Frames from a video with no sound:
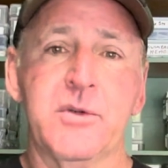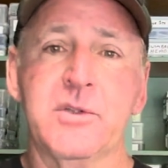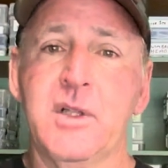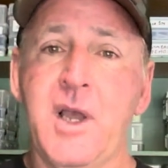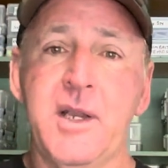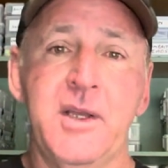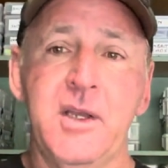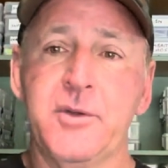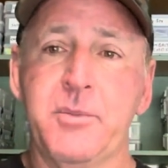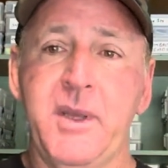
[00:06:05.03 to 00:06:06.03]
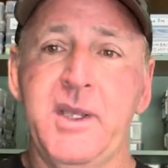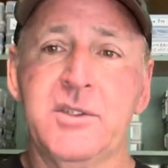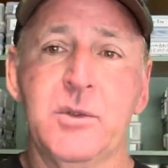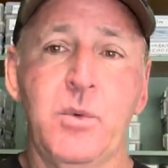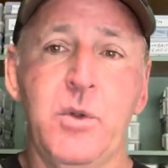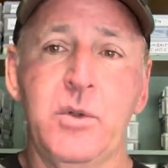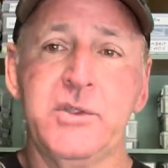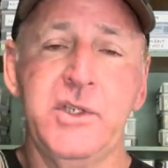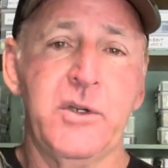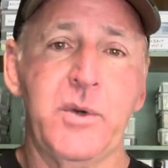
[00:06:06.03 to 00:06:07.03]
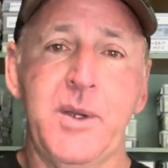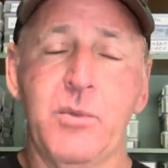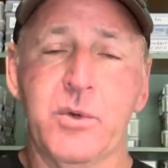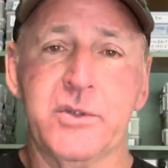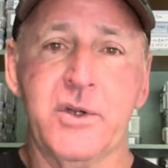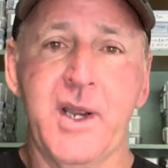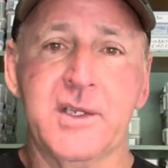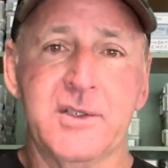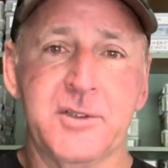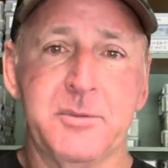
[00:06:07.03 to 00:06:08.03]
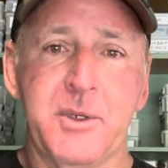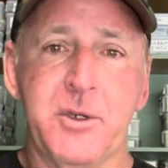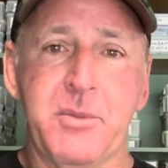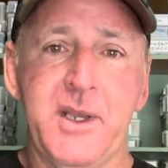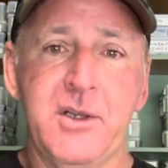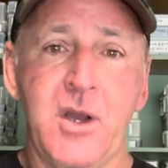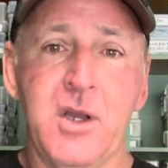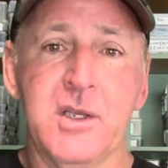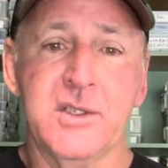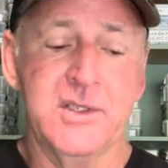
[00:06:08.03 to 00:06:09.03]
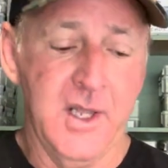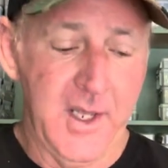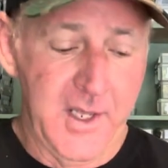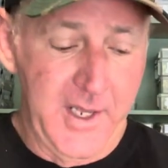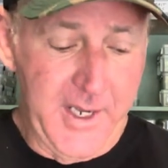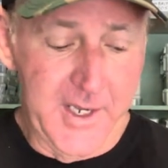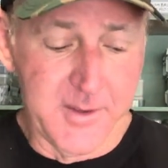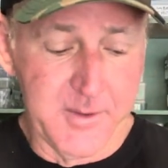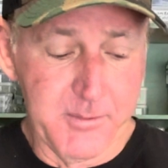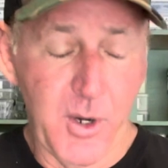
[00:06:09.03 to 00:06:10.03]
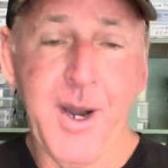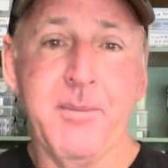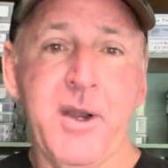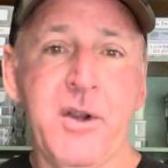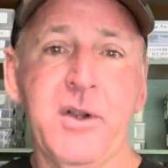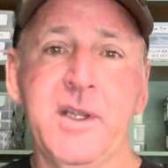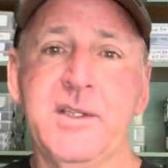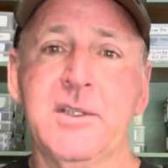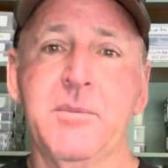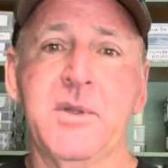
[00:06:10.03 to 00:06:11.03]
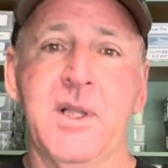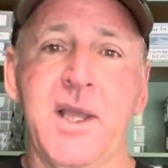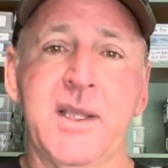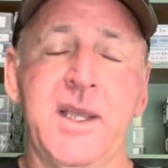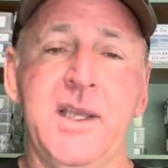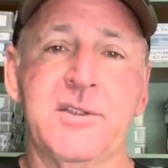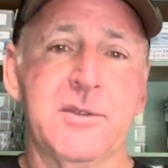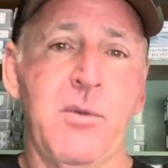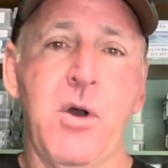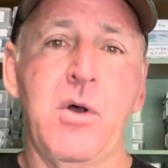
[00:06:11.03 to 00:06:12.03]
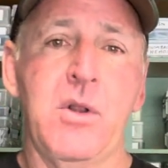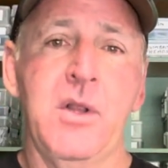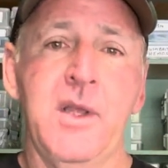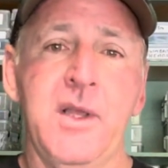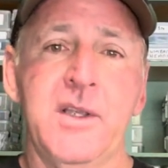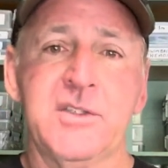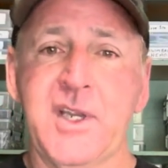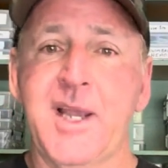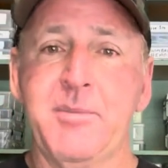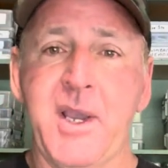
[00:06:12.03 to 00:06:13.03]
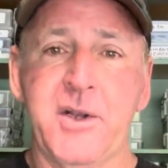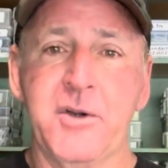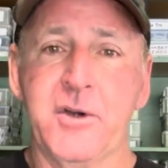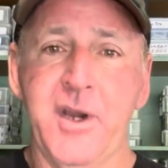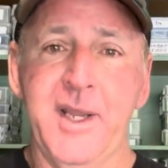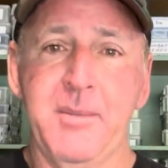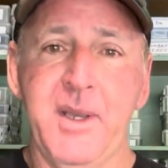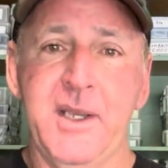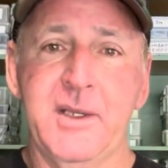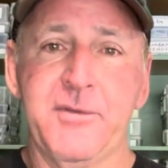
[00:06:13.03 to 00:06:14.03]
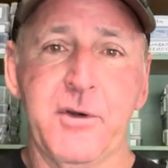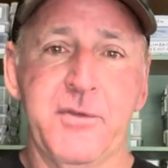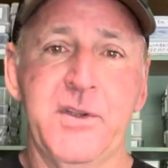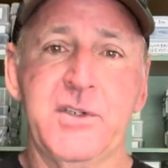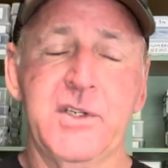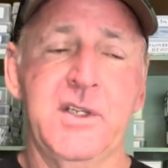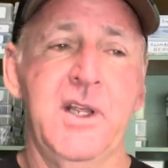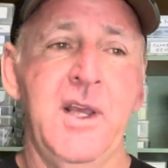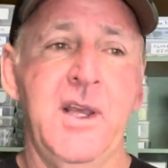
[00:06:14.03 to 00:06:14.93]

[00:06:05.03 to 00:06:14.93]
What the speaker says: there's a lot of other baits that will generate more strikes than a spinner bait in August, and primarily something like a small shad pattern crankbait. If you're fishing,